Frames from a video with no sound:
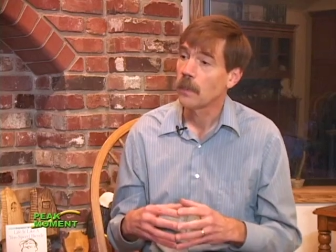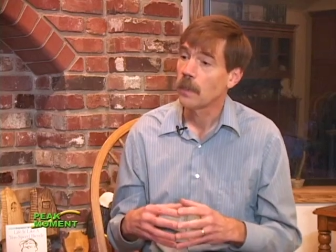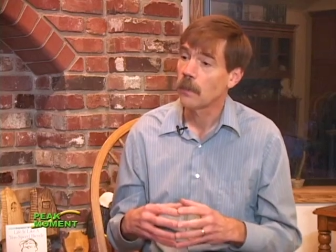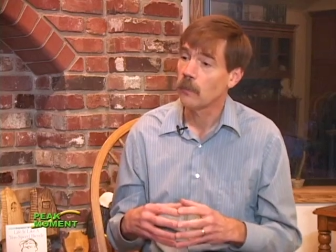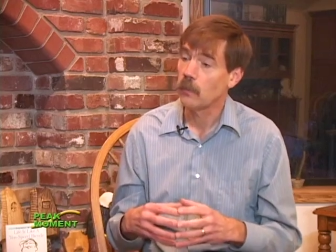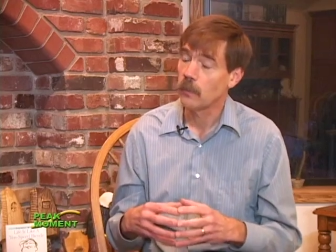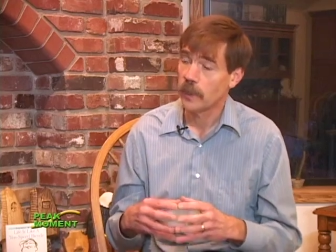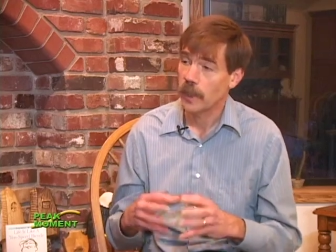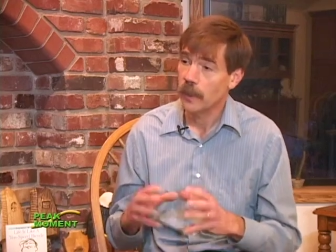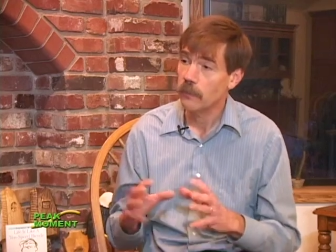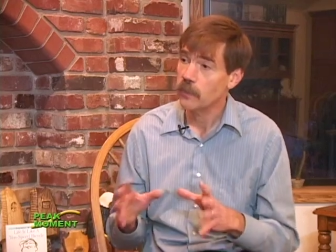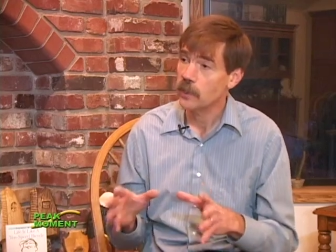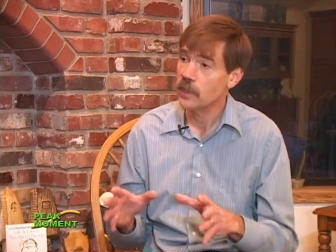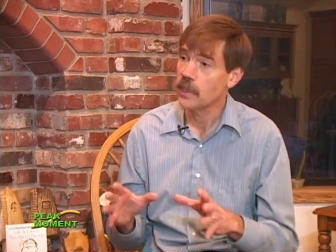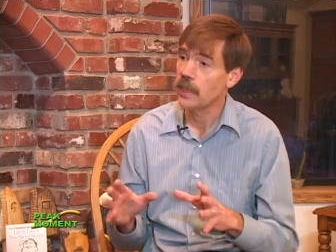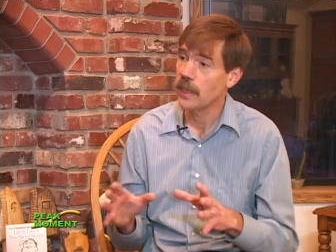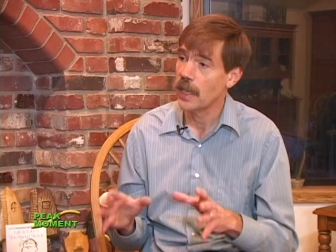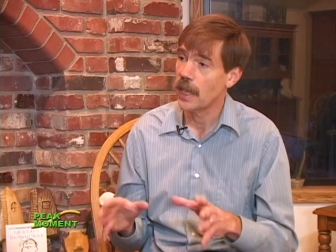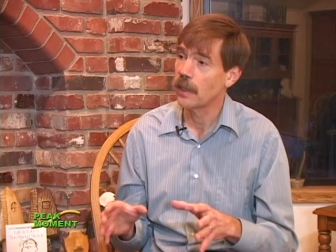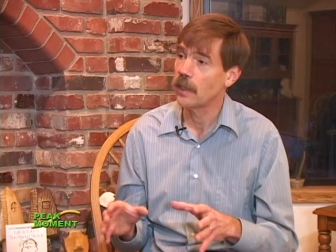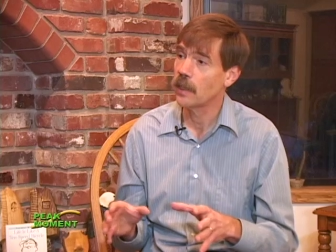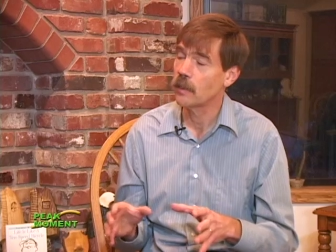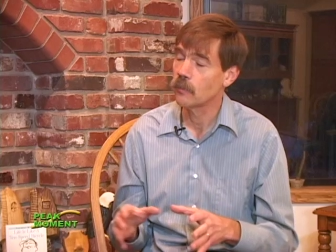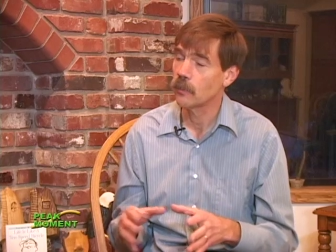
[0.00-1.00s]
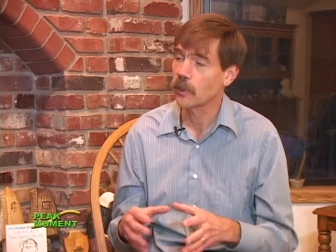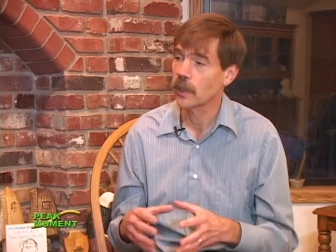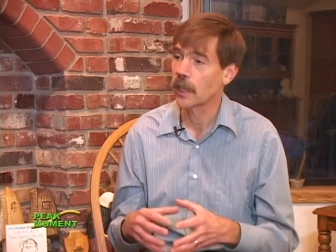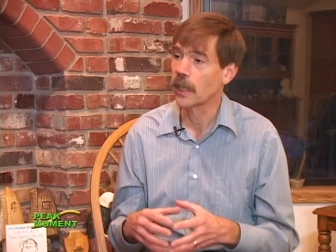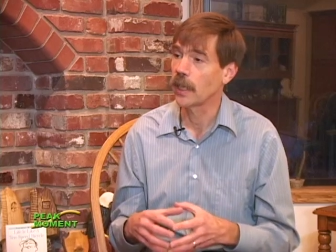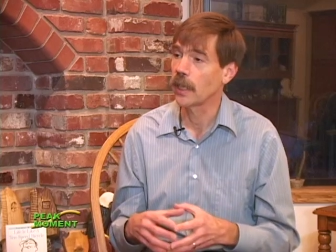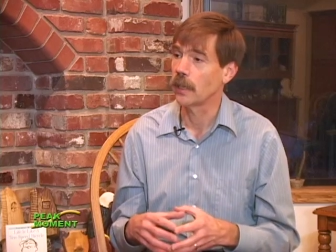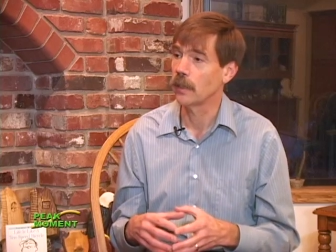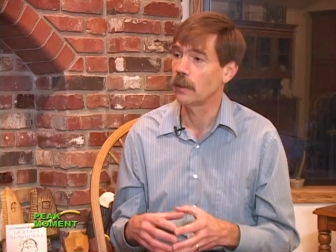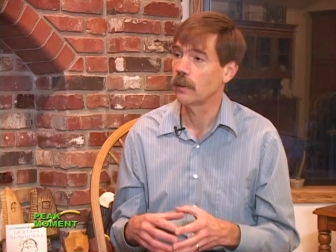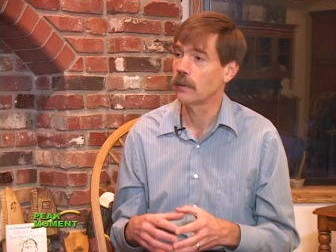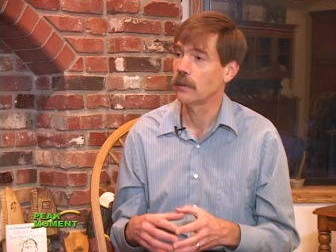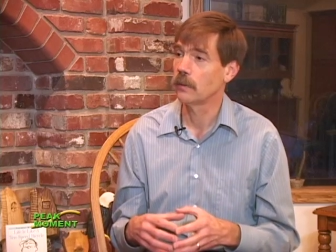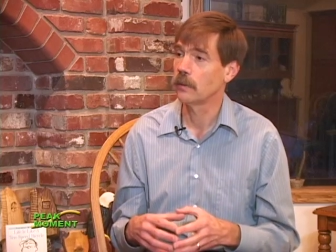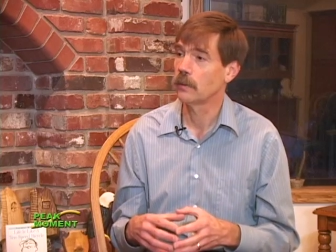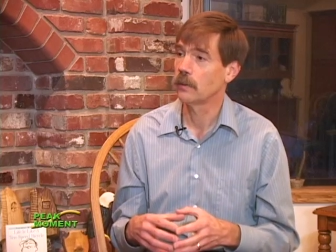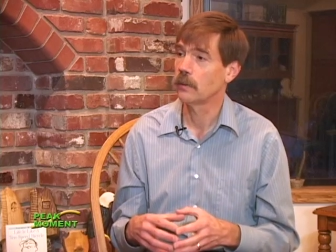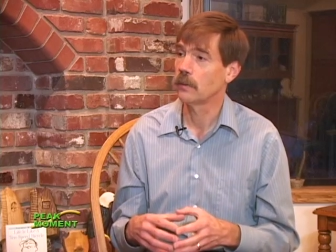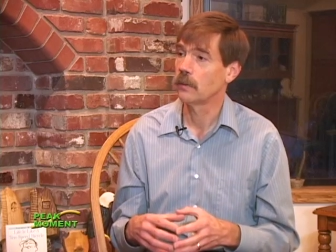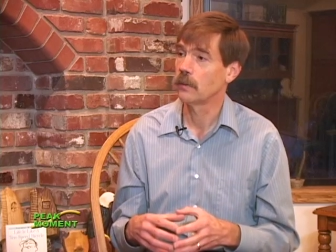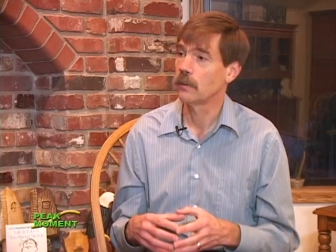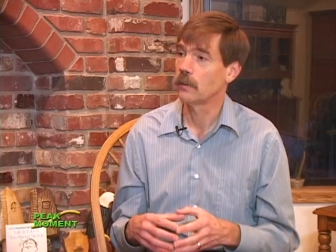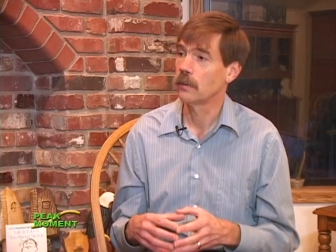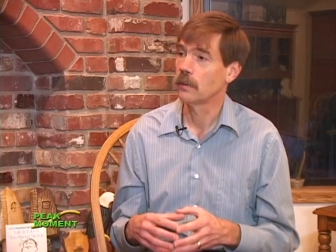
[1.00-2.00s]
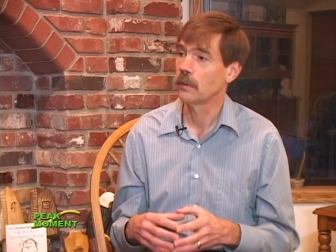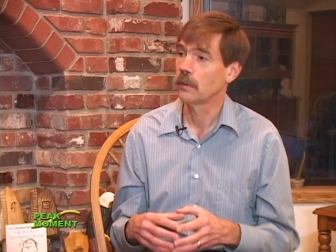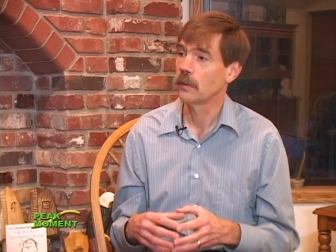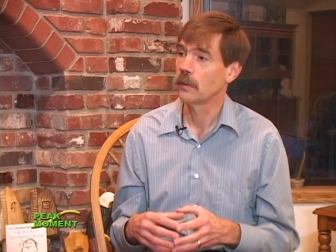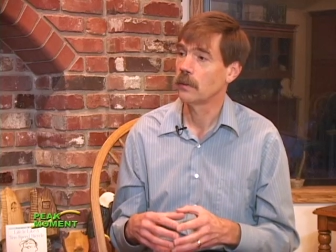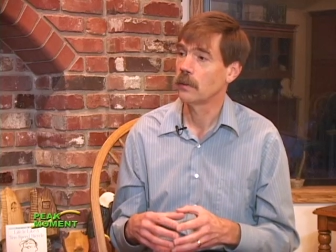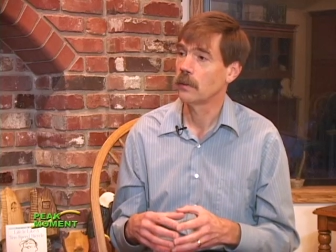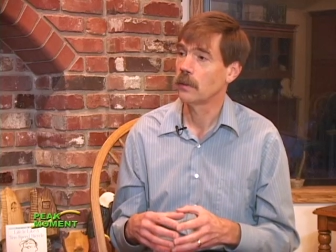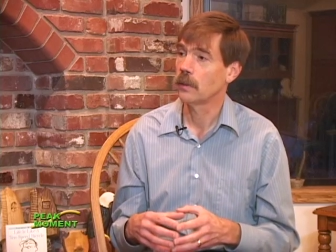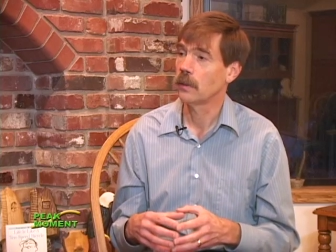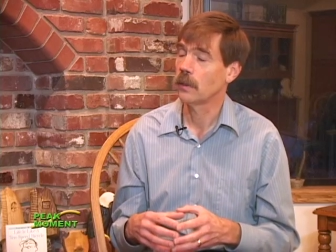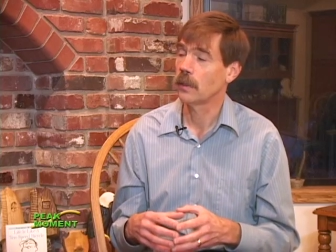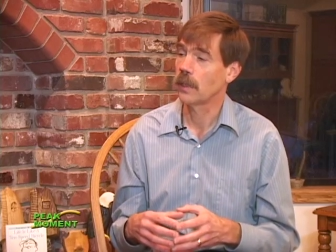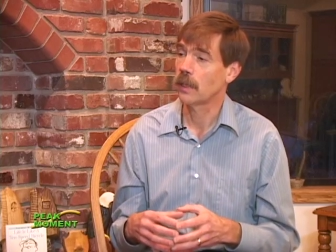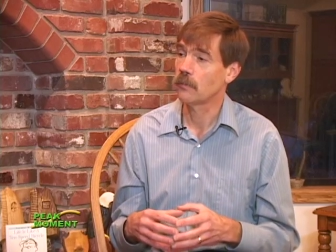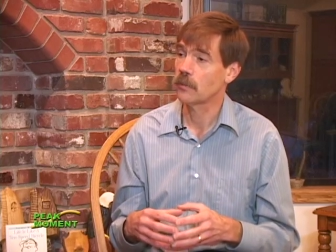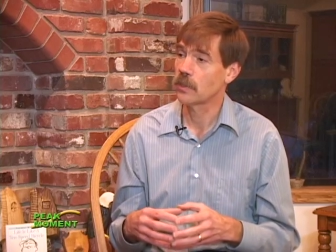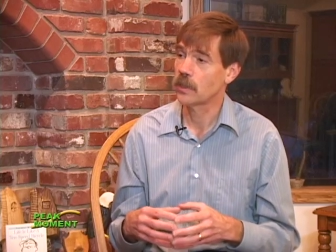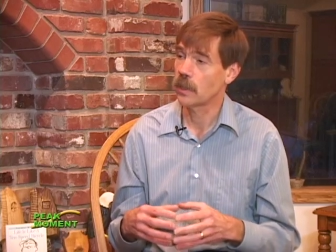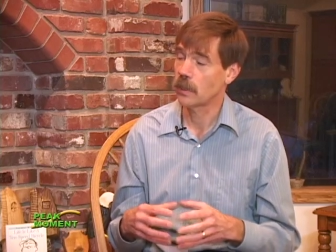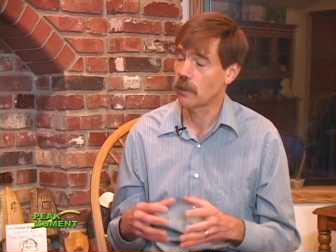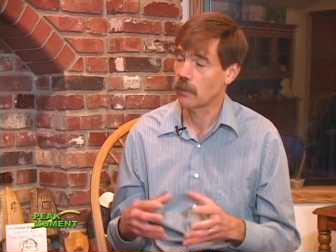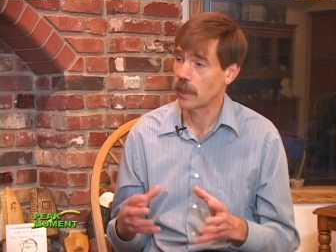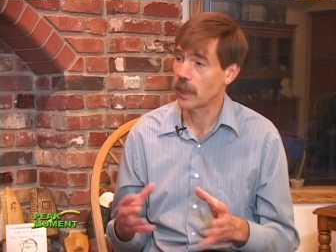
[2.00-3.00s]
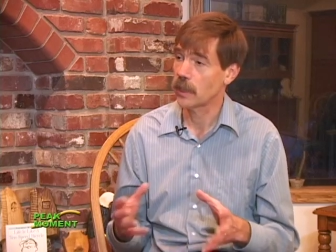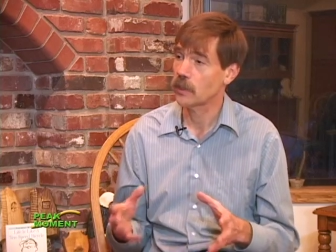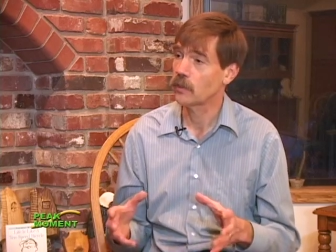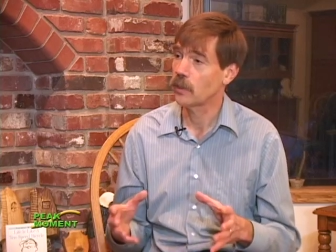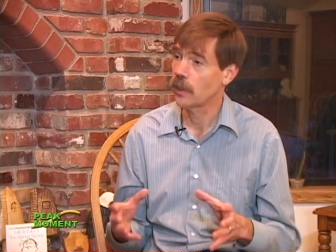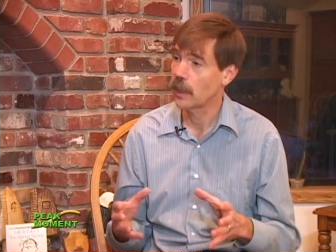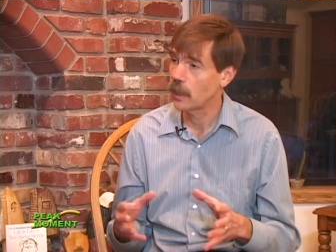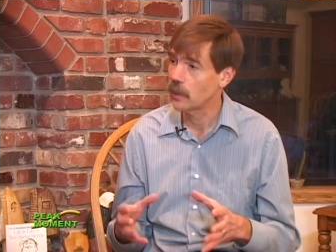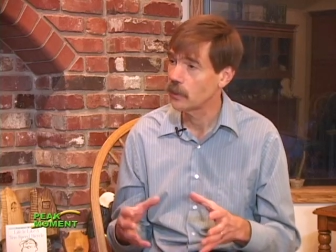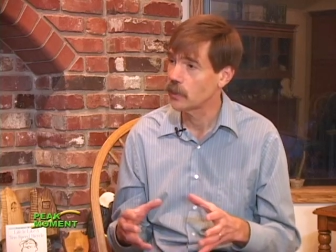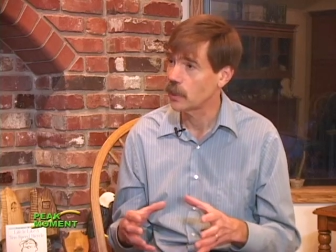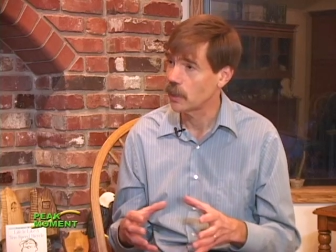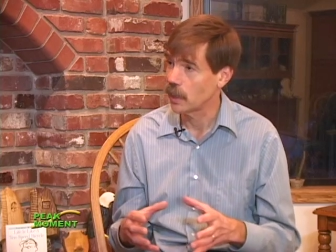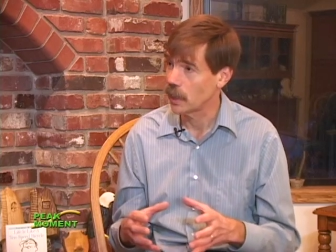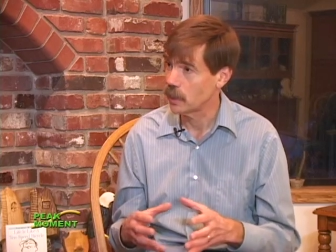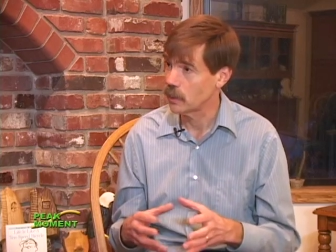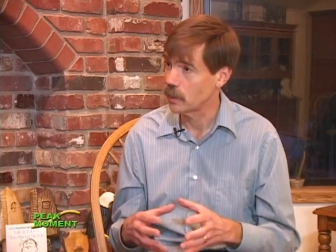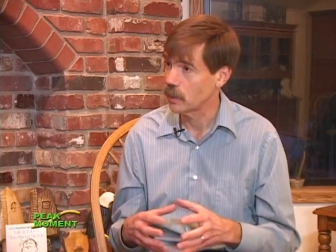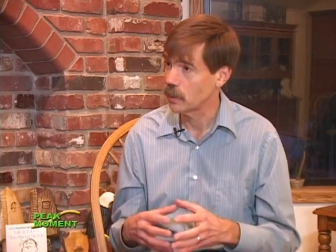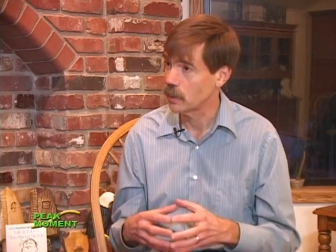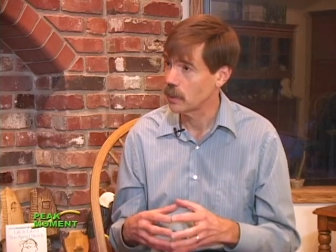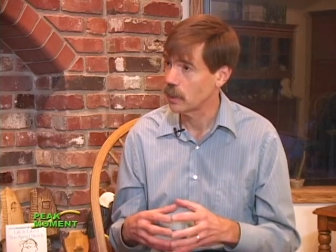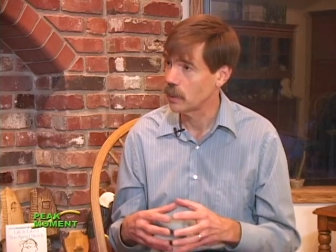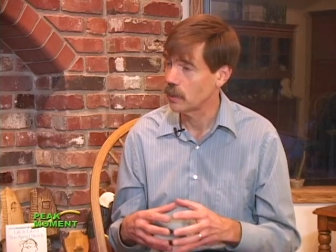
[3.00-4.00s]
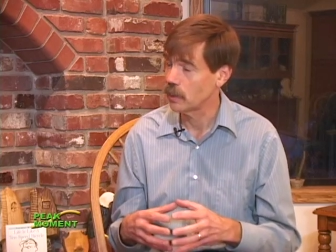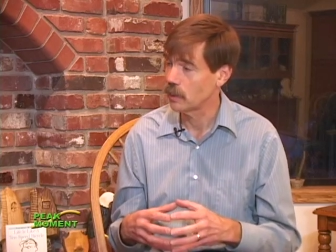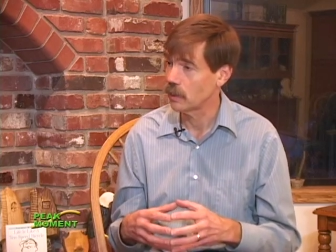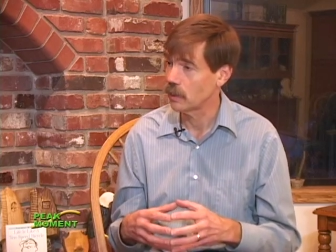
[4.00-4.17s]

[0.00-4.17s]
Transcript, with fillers: We'll never see that number again. And that was the International Energy Agency